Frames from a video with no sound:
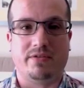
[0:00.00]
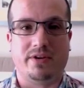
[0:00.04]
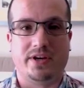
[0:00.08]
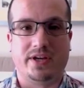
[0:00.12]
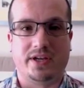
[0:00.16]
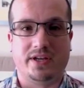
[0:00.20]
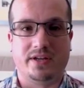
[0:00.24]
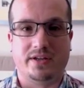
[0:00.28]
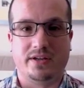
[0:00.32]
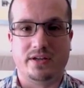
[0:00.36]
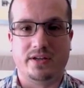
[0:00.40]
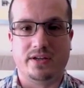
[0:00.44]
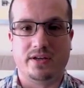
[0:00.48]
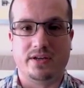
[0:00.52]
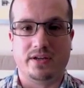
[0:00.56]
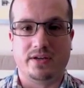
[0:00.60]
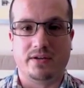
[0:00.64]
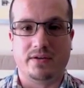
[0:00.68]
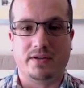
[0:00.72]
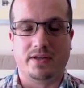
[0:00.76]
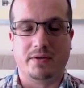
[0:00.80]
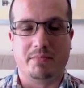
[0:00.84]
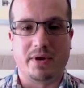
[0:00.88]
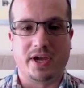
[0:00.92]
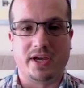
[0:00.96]
clearing and
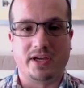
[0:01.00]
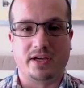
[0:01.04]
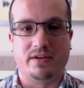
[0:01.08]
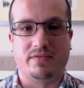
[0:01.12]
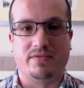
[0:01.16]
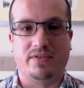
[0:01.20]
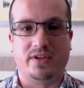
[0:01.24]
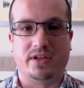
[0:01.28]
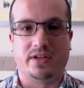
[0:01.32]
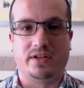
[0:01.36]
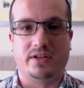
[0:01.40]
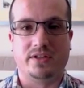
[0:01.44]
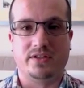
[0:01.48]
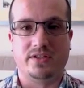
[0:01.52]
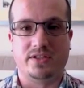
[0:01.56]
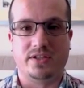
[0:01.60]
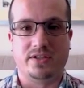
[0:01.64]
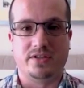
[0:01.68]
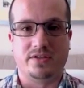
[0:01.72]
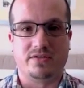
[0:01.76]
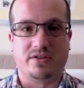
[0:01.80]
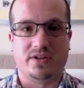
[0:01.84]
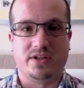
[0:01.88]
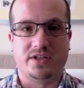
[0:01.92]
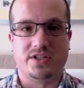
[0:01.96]
the Bank of England's
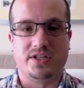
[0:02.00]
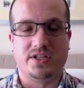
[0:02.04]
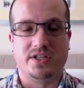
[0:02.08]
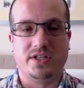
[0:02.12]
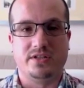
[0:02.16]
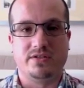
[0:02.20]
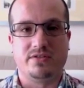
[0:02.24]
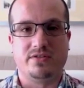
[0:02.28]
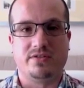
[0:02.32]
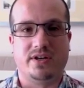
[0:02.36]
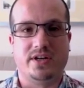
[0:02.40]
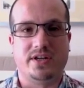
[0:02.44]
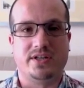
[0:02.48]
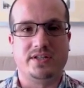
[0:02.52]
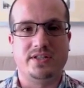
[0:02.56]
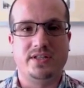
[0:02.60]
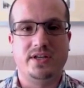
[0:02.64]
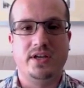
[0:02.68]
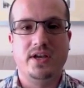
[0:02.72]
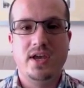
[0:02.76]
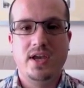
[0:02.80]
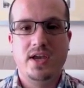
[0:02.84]
entrenched interest.